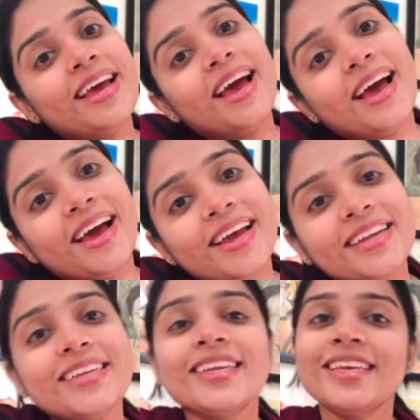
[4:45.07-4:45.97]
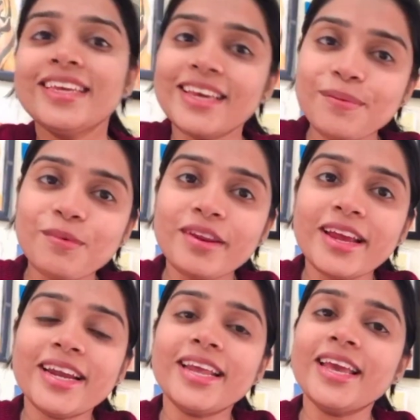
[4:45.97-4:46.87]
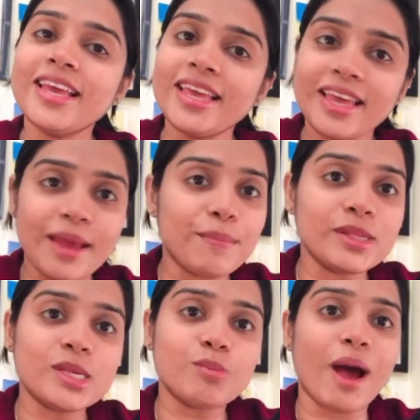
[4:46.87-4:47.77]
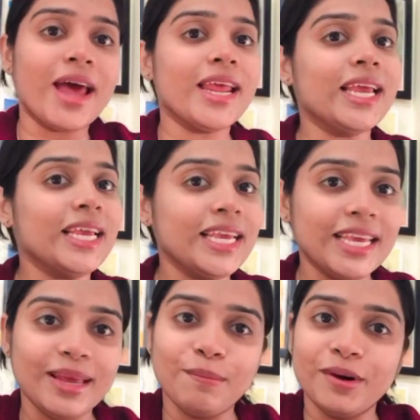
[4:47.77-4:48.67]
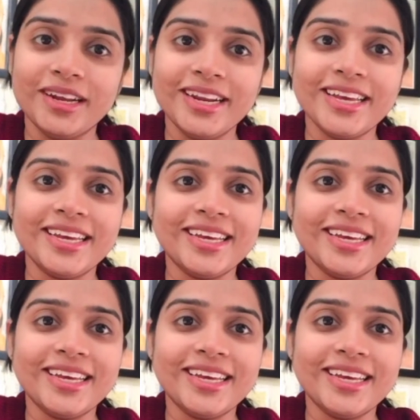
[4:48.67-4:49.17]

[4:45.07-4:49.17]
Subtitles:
and keep creating, keep inspiring, keep earning.